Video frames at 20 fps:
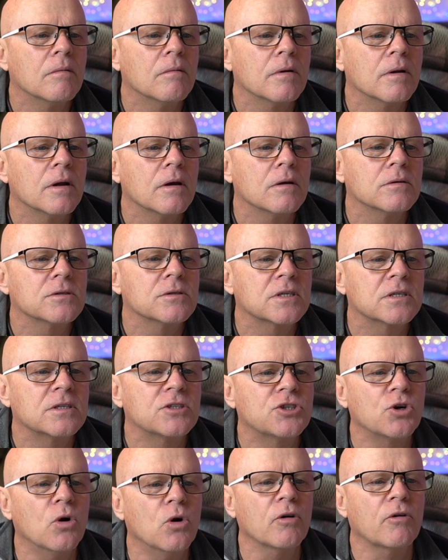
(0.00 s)
what else?
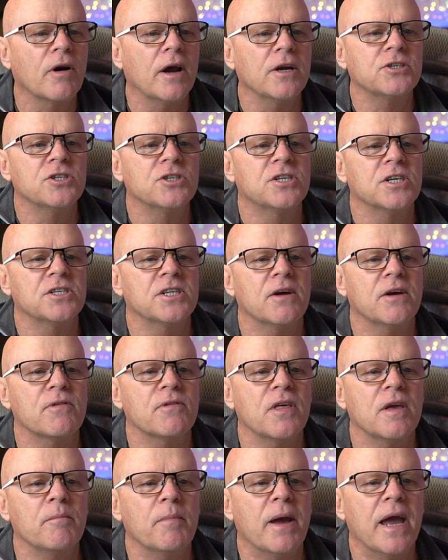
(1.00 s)
Sean Creation says,
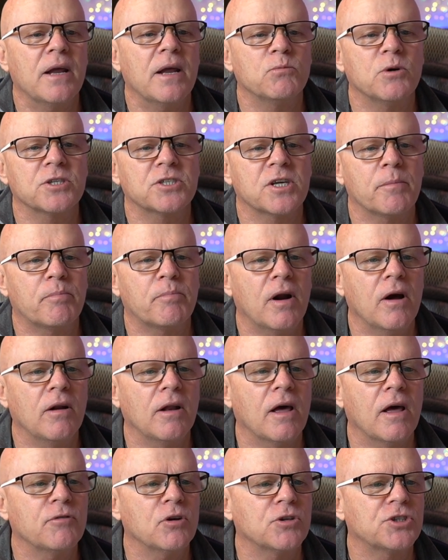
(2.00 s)
Everything, man. What's up, bro?
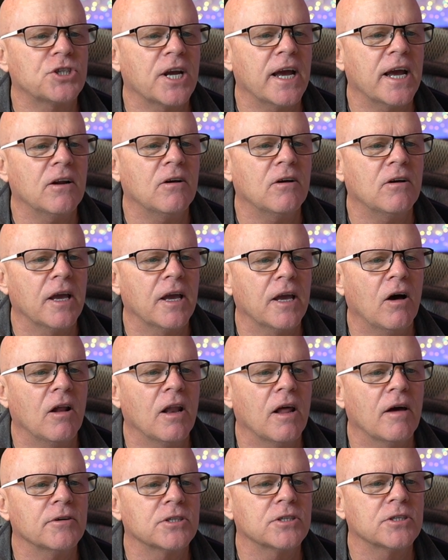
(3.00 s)
Love your channel. Yeah, I
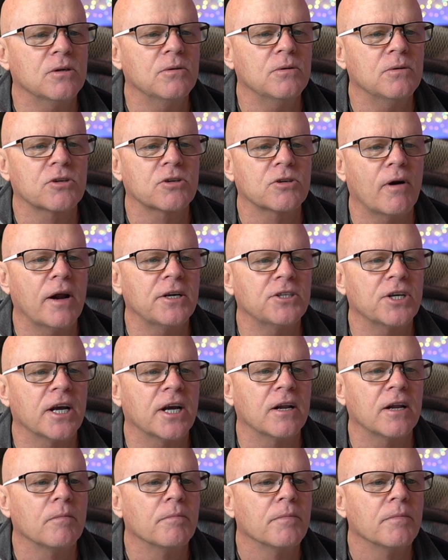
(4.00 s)
love it too. It's great
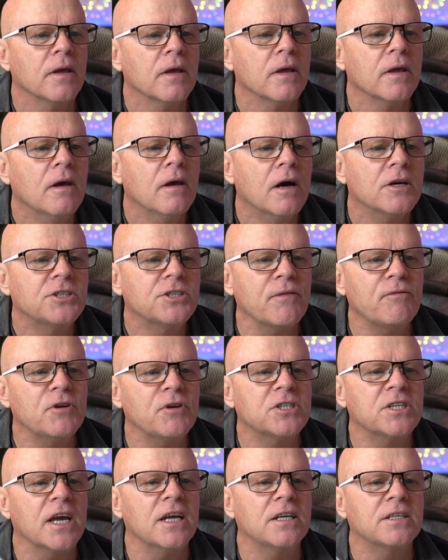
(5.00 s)
channel.
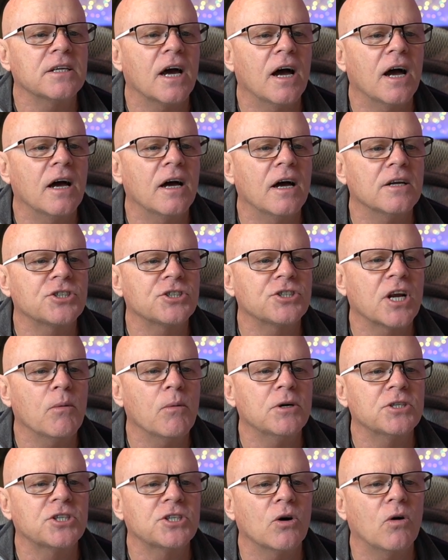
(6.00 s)
Jeffrey said, uh,
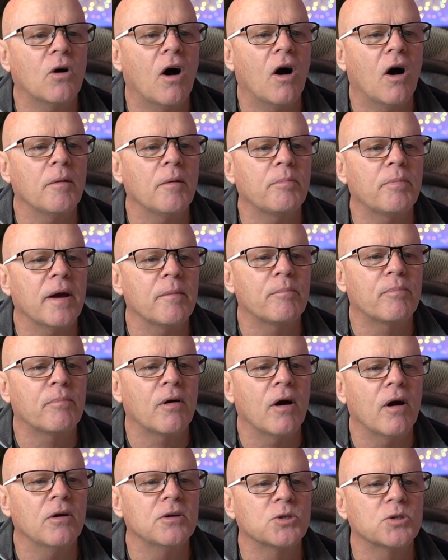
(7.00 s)
Show us your iPad
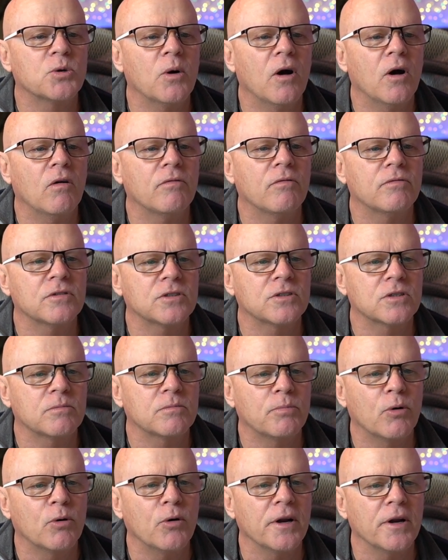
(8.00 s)
Pro 12
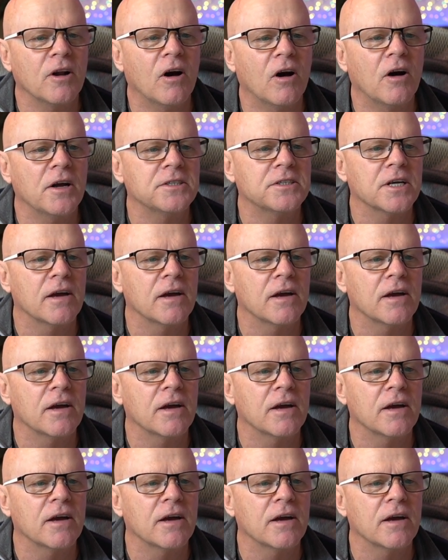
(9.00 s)
0.9